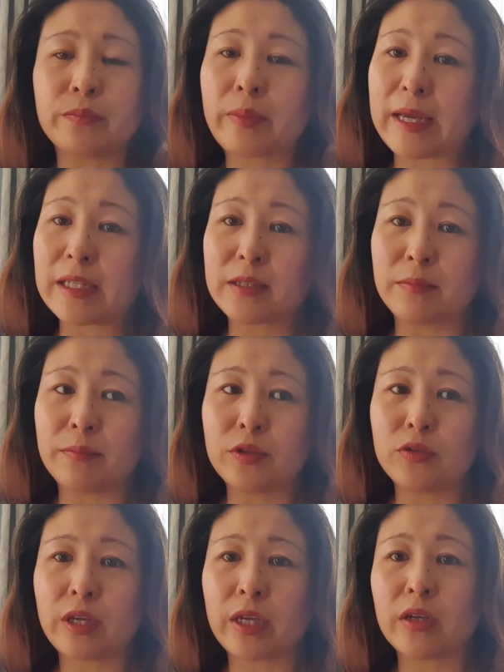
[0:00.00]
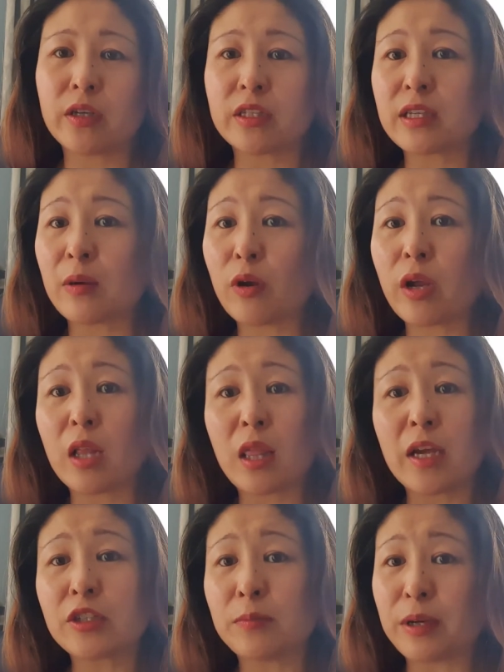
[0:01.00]
pest and building, it's somewhere I
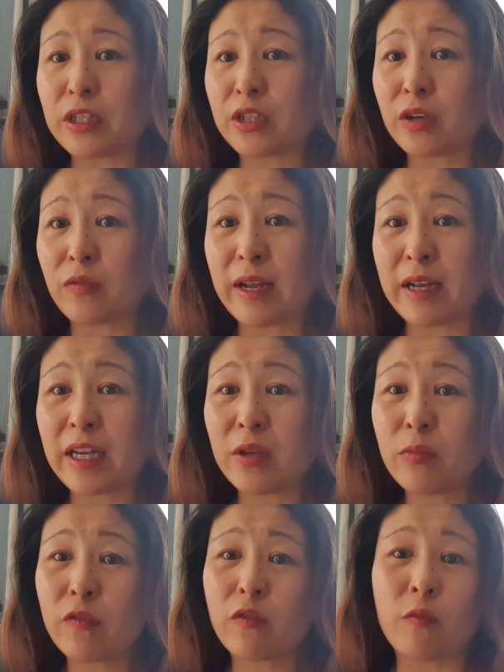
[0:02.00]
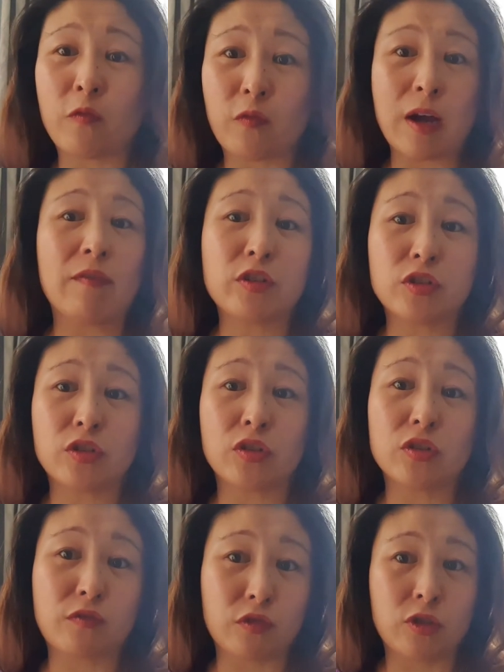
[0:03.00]
like to budget around anywhere from five hundred
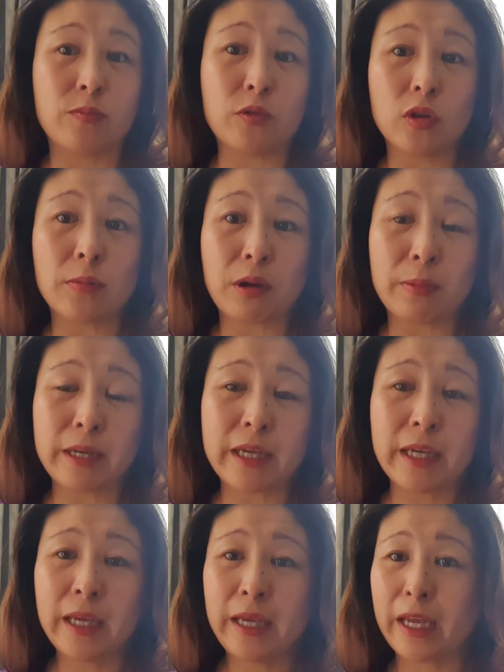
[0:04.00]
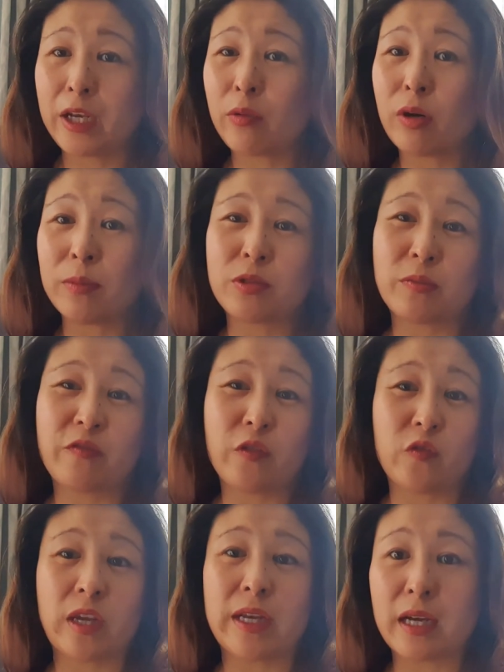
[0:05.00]
dollars for a smaller property, anywhere up to
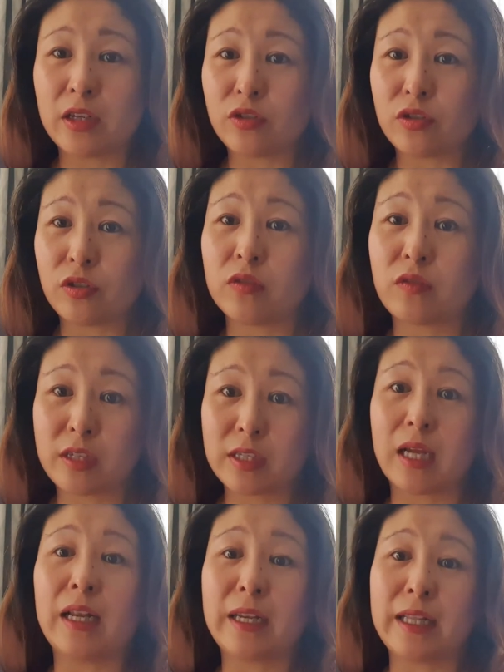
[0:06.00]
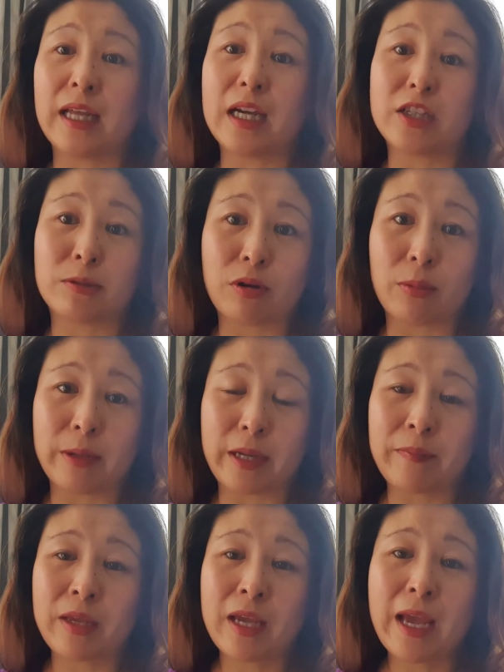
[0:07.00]
fifteen hundred dollars for a slightly larger
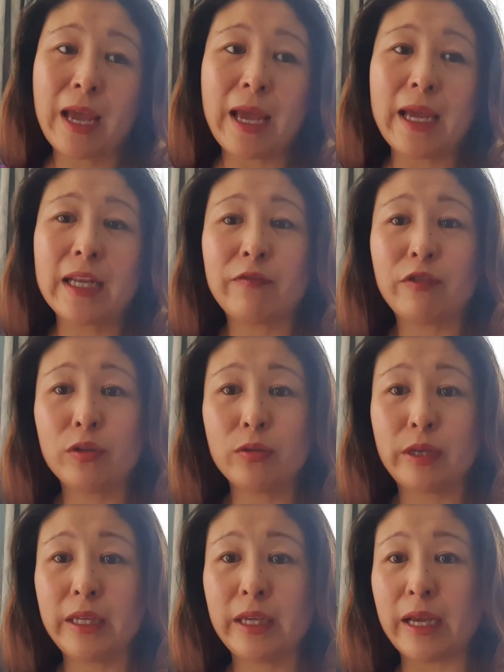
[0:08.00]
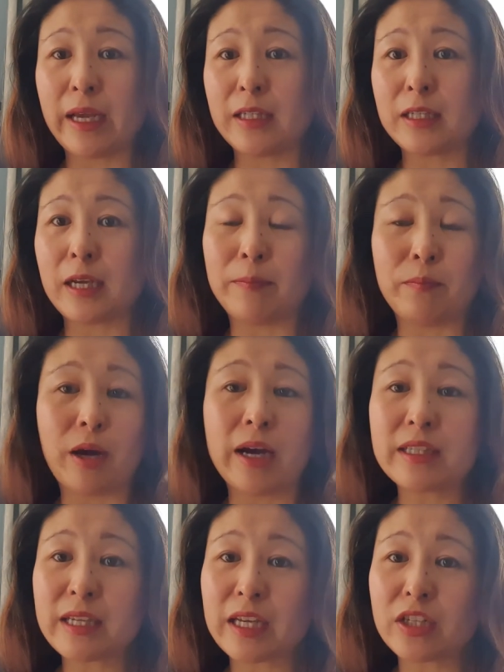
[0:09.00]
property. And if you're looking at um,
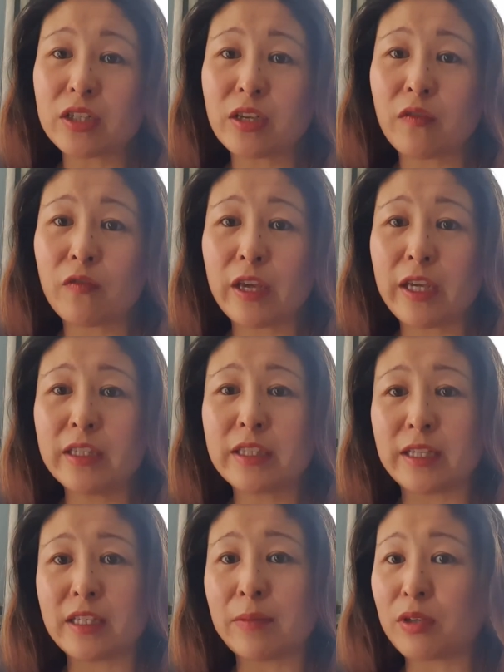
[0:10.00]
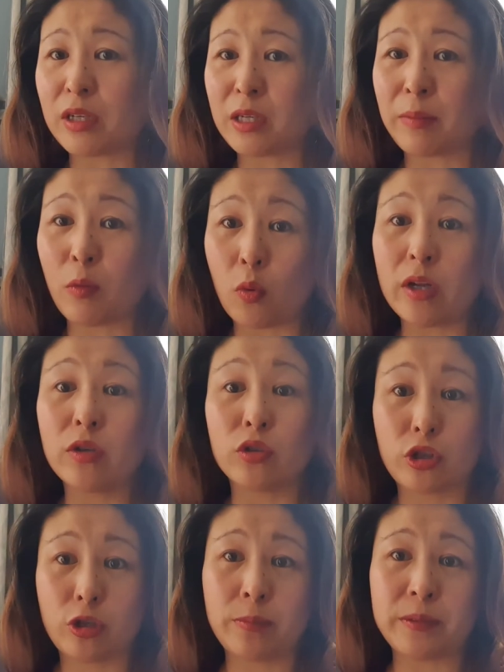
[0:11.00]
buyer's agency fees, they're sometimes can be one or
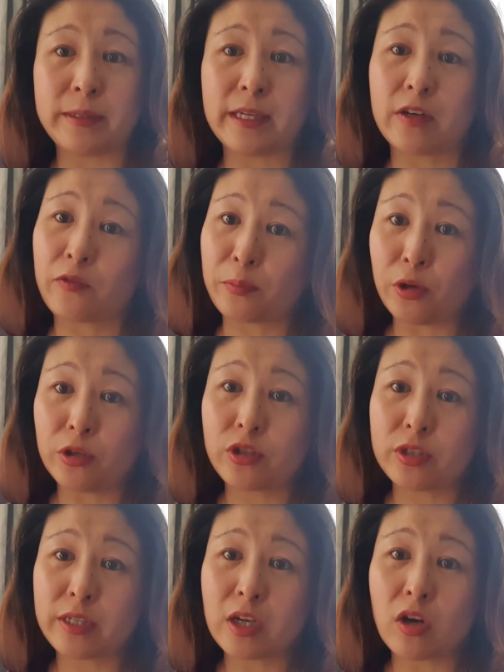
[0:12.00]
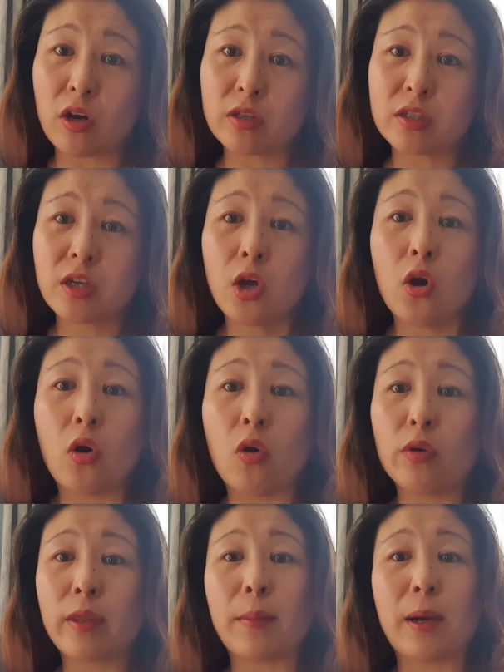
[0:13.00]
two percent of your purchasing cost,
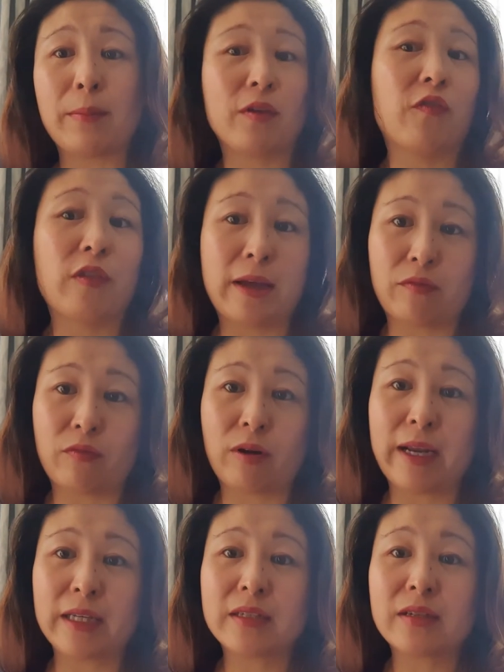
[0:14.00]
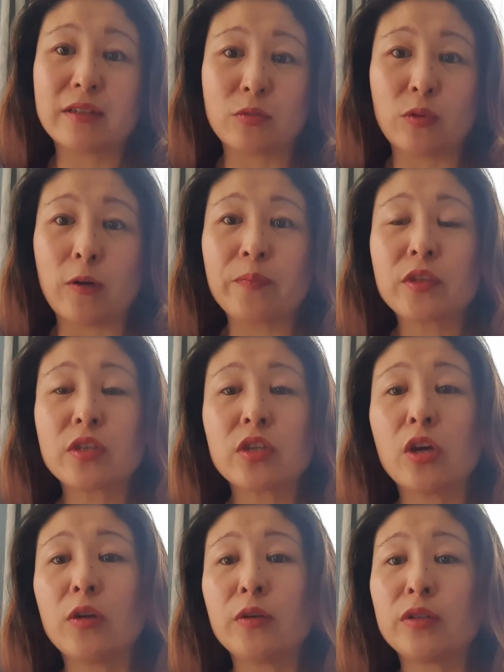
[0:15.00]
or there might be a flat rate as well.
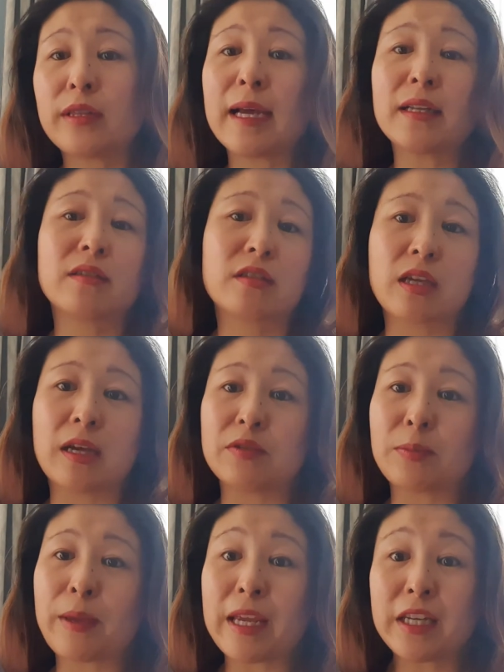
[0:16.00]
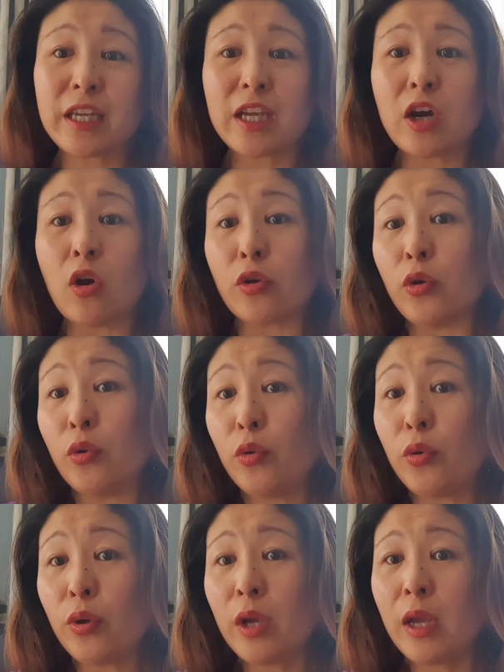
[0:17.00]
So so that, um, depending on
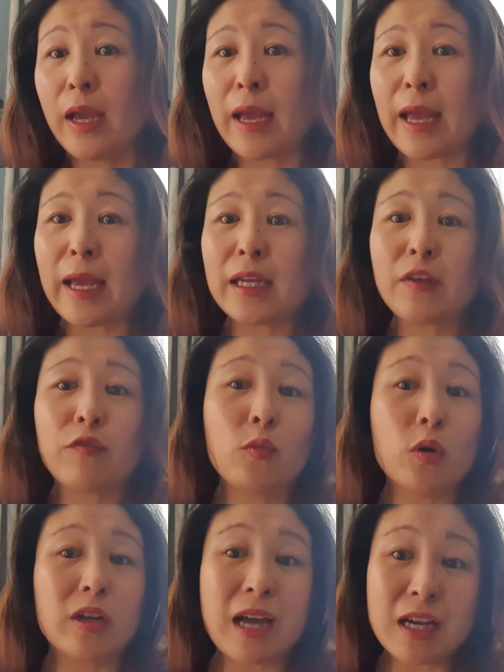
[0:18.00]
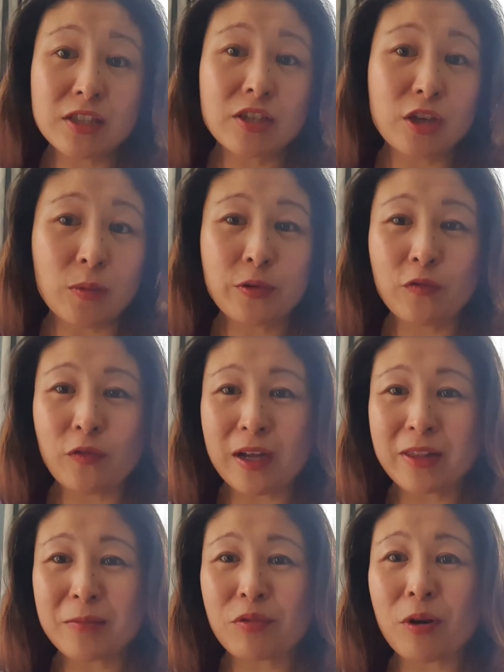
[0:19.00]
who, and if you want us to help you
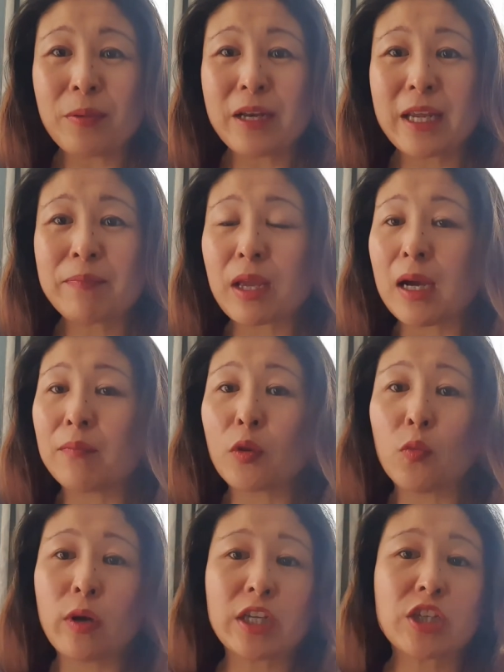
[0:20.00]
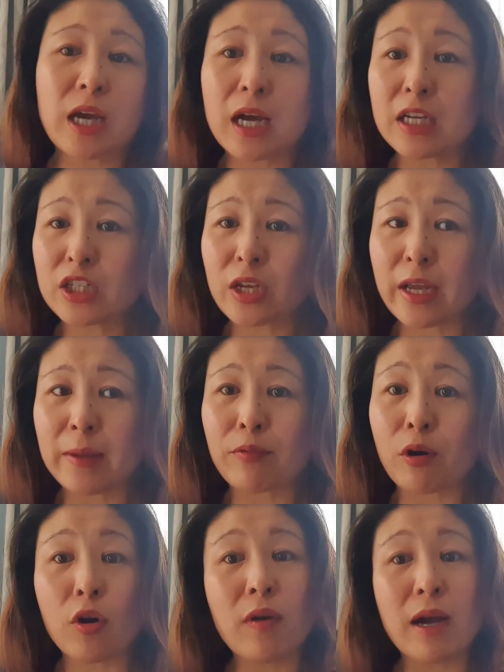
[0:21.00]
find the property, um, we charge a
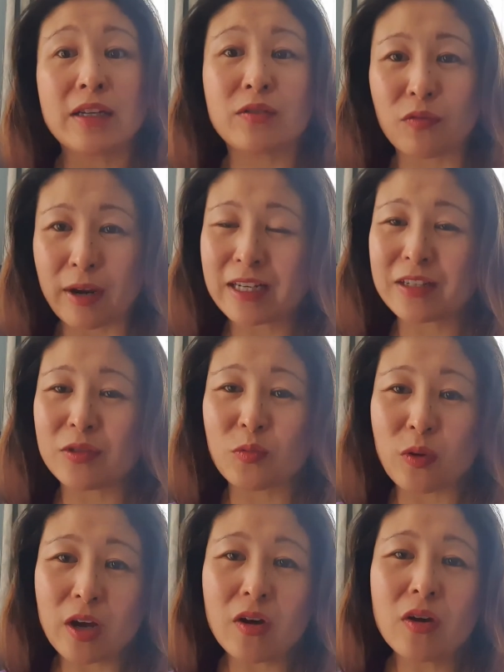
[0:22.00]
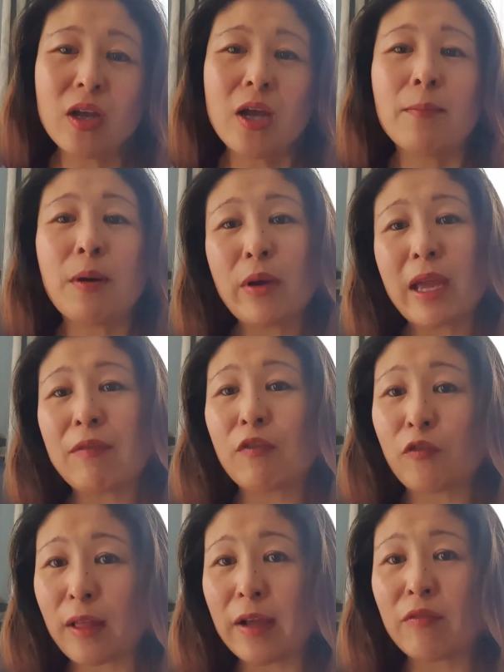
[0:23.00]
pro rata rate as well, but we have a
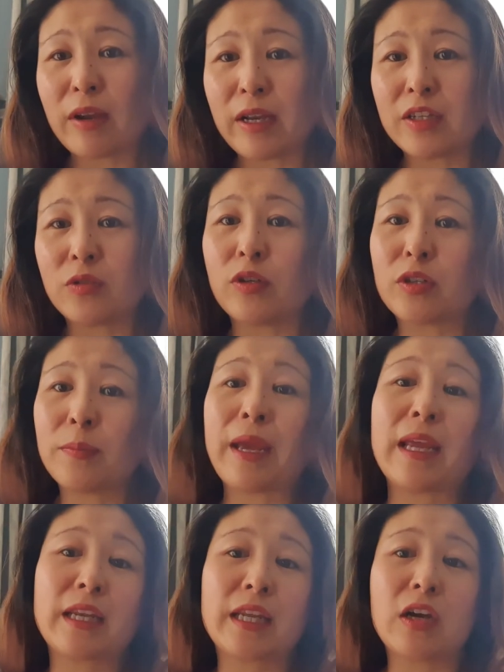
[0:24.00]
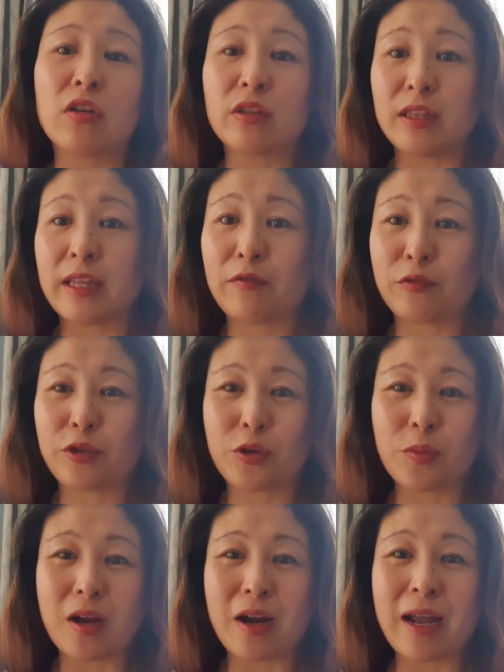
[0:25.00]
flat rate as well depending on the level
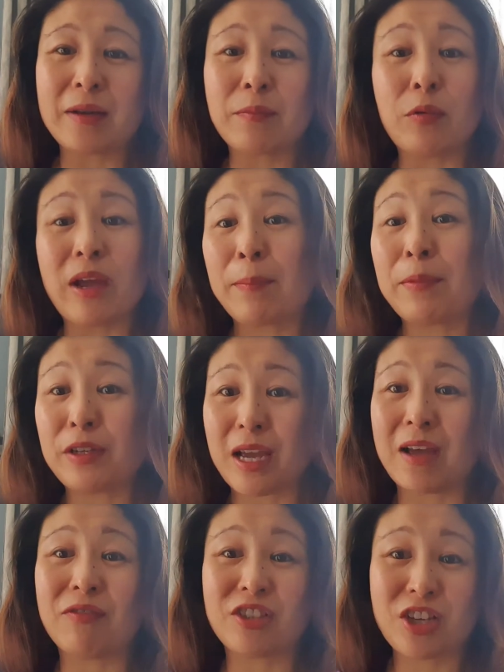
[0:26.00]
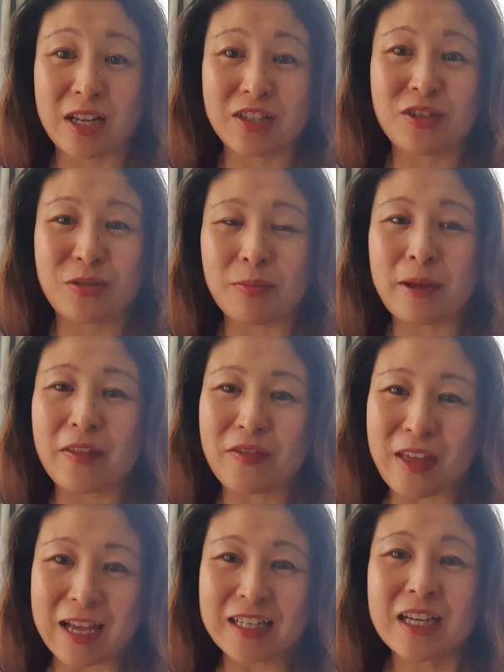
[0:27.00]
you are at, but we're happy to have a chat to you about
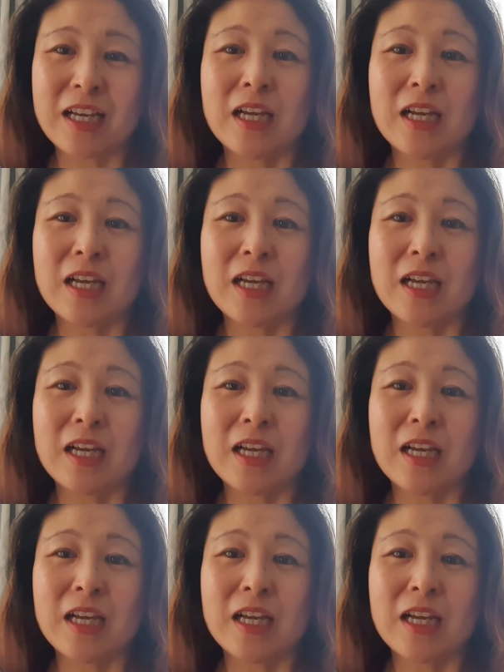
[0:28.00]
that.